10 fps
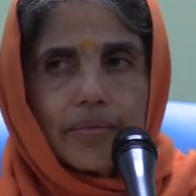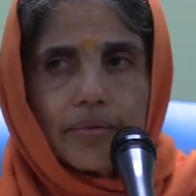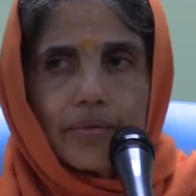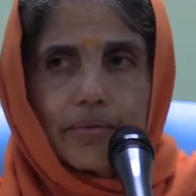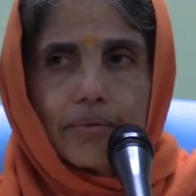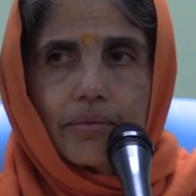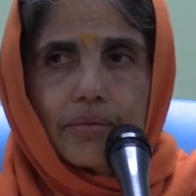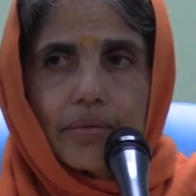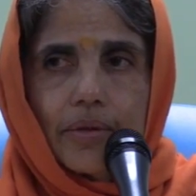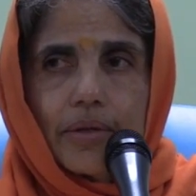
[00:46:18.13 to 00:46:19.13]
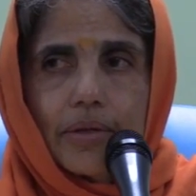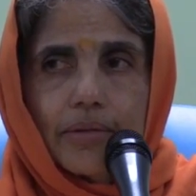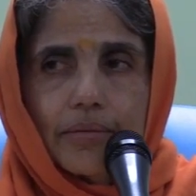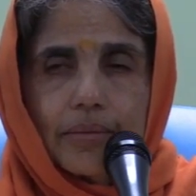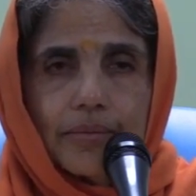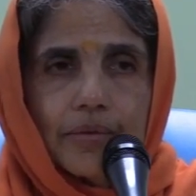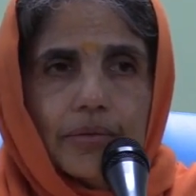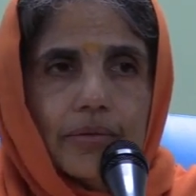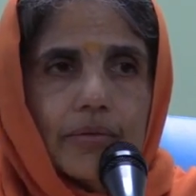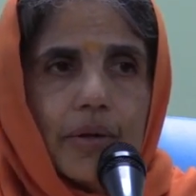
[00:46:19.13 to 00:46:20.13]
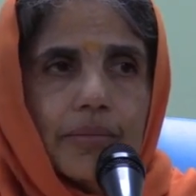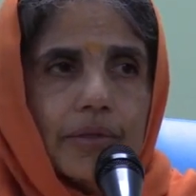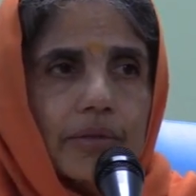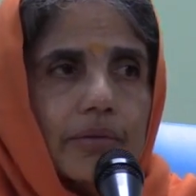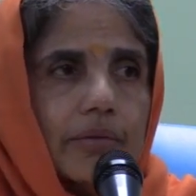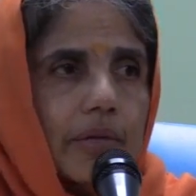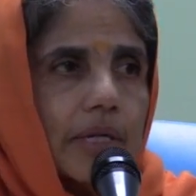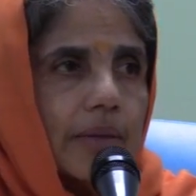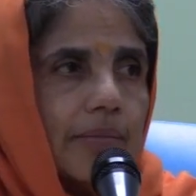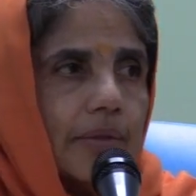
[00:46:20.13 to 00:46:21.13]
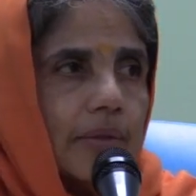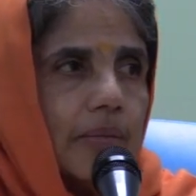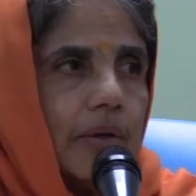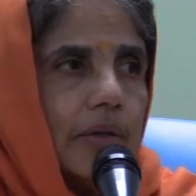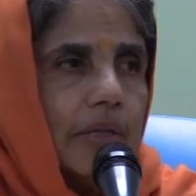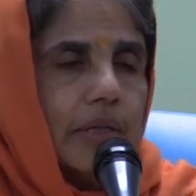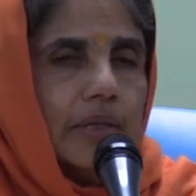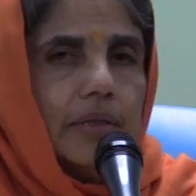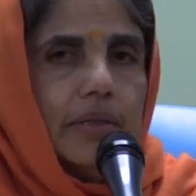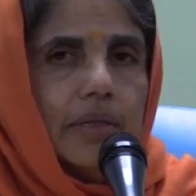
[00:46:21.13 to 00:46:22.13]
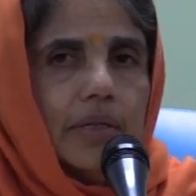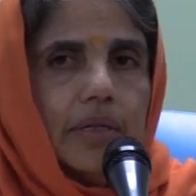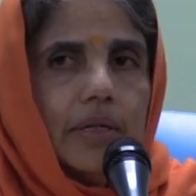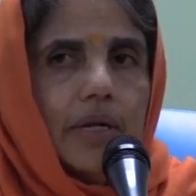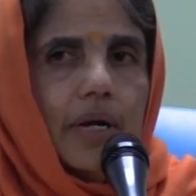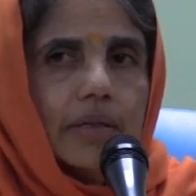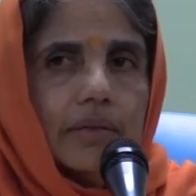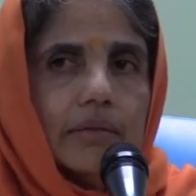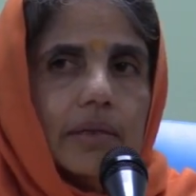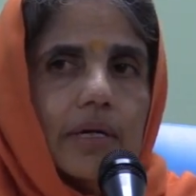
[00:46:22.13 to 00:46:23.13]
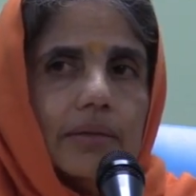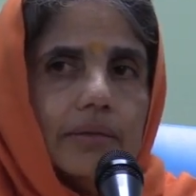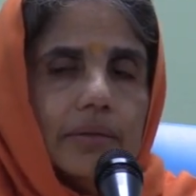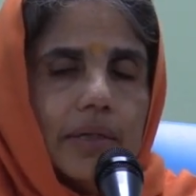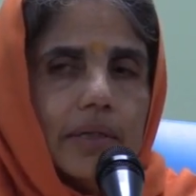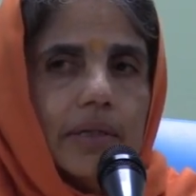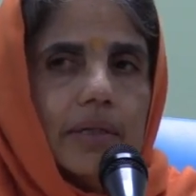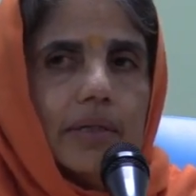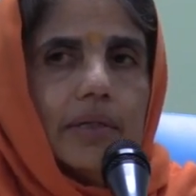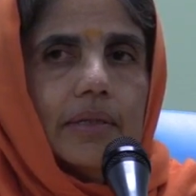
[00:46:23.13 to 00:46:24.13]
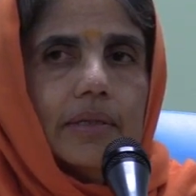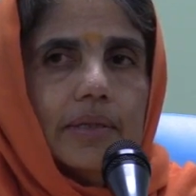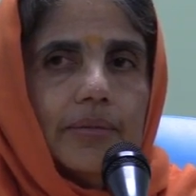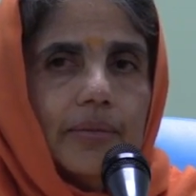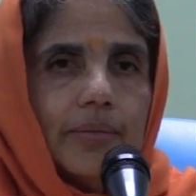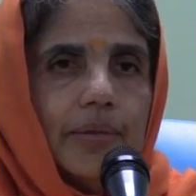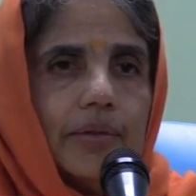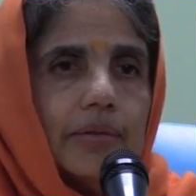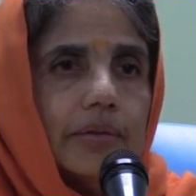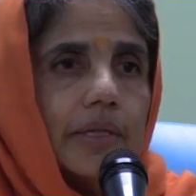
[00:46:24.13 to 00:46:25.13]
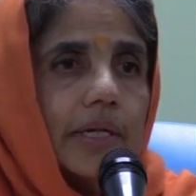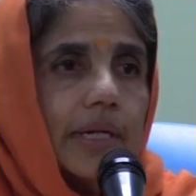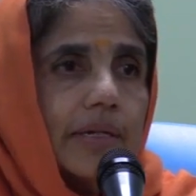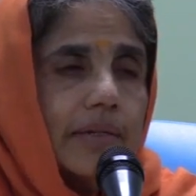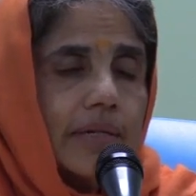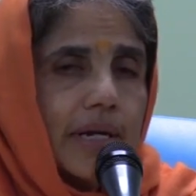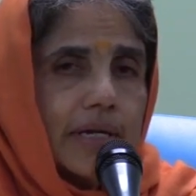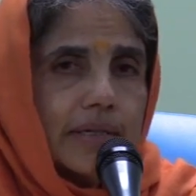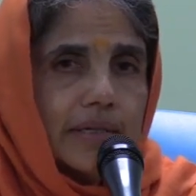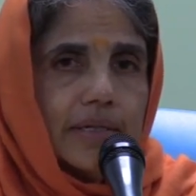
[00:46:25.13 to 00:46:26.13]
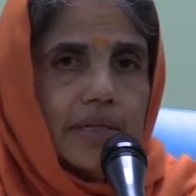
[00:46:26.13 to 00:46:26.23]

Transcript: So when Pujya Swamiji used to get up in the morning and look out, he would be on the headstand.